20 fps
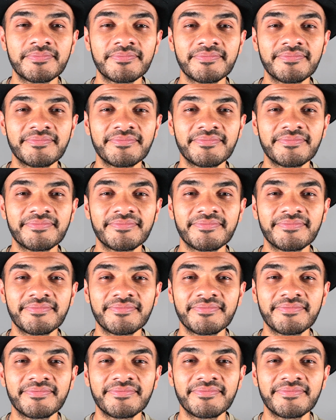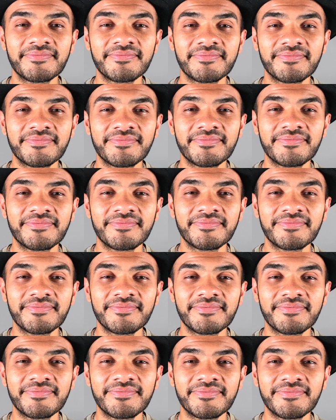
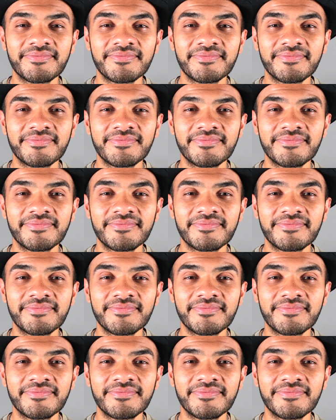[no speech]